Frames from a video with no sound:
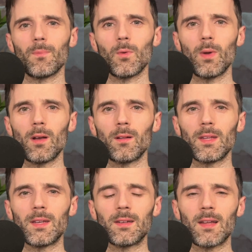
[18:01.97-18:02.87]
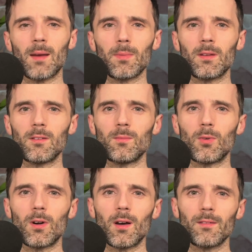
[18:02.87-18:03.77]
we need to tap into
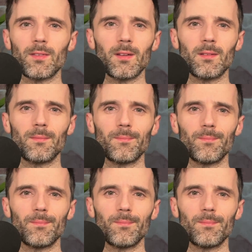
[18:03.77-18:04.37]
more often